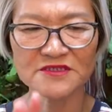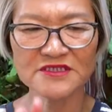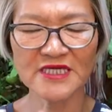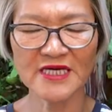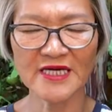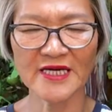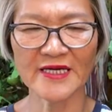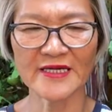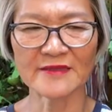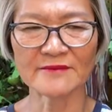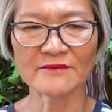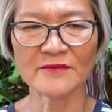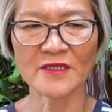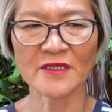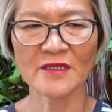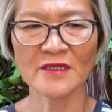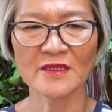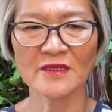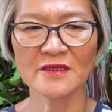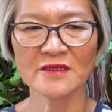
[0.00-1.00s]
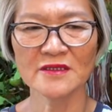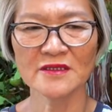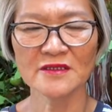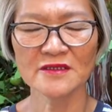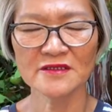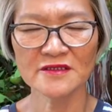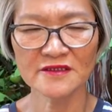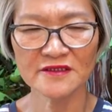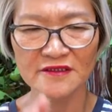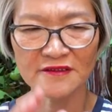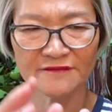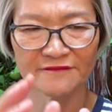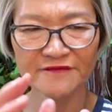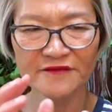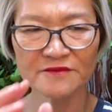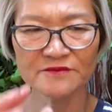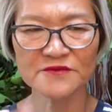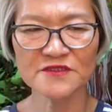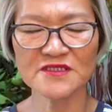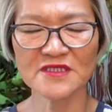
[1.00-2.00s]
time. Give
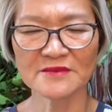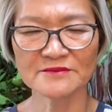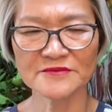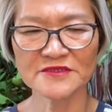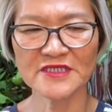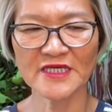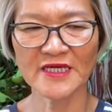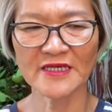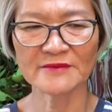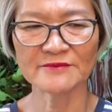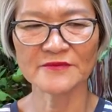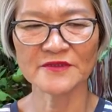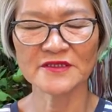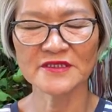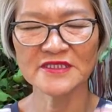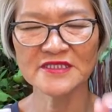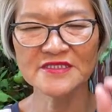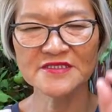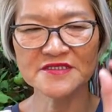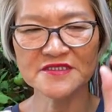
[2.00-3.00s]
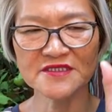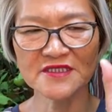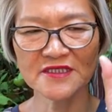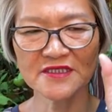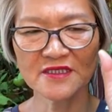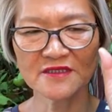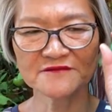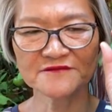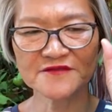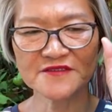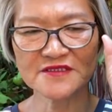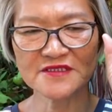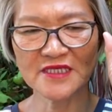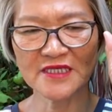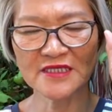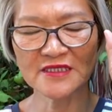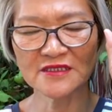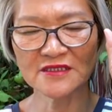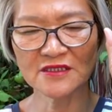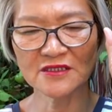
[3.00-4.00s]
them some time. Instead of
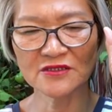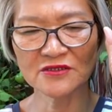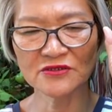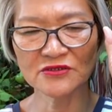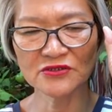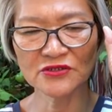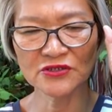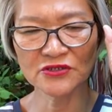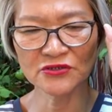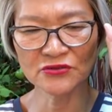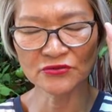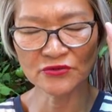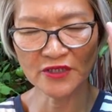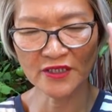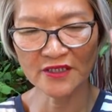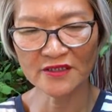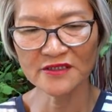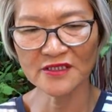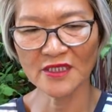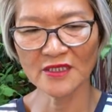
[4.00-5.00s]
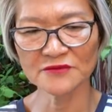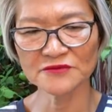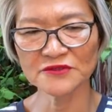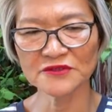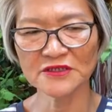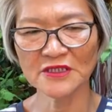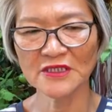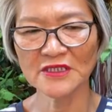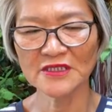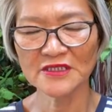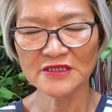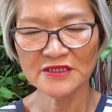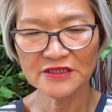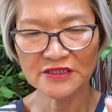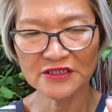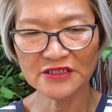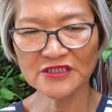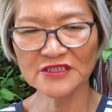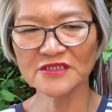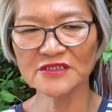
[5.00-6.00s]
saying you cannot
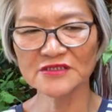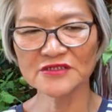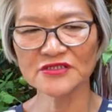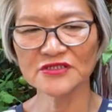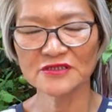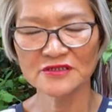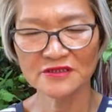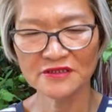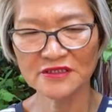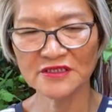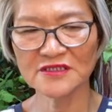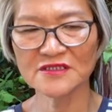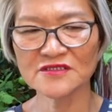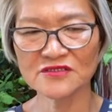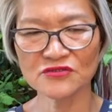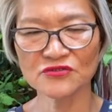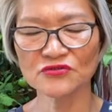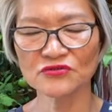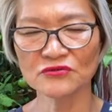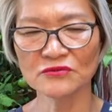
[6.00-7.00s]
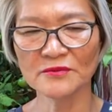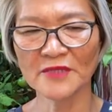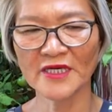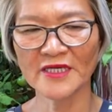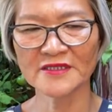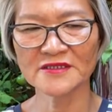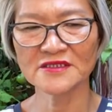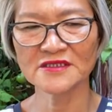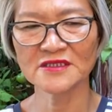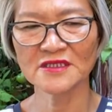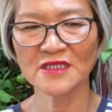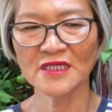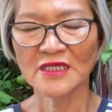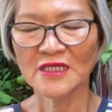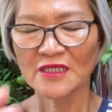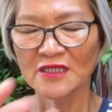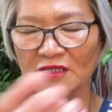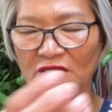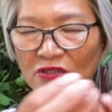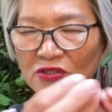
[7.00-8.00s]
eat this too much,
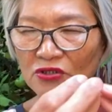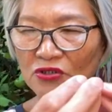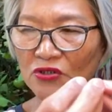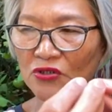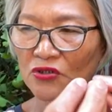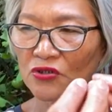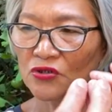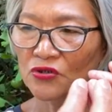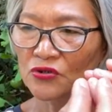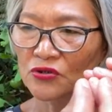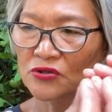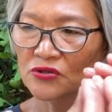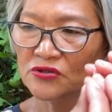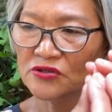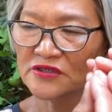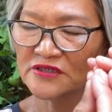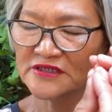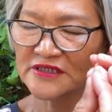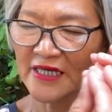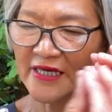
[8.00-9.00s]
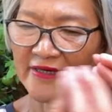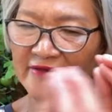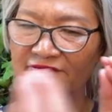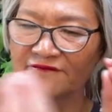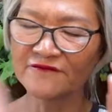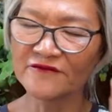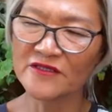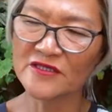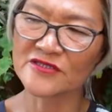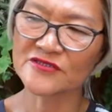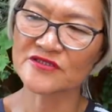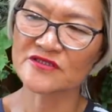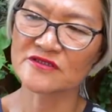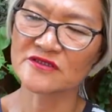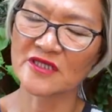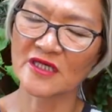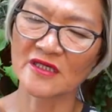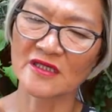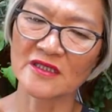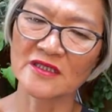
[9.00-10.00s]
divert
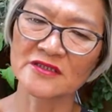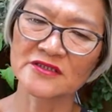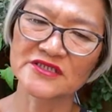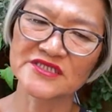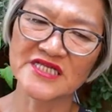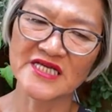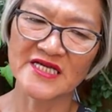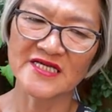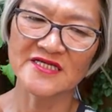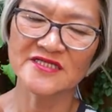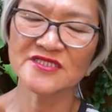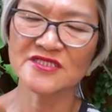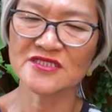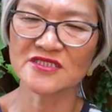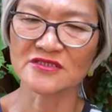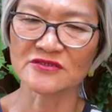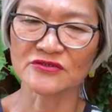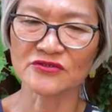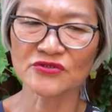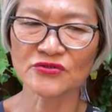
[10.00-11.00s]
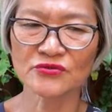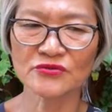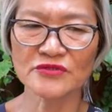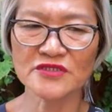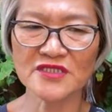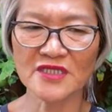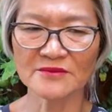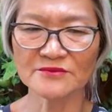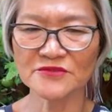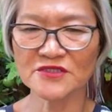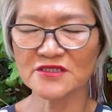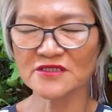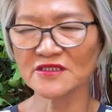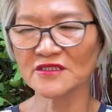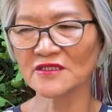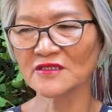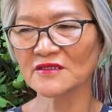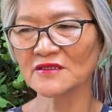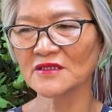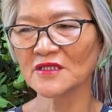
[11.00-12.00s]
their attention to something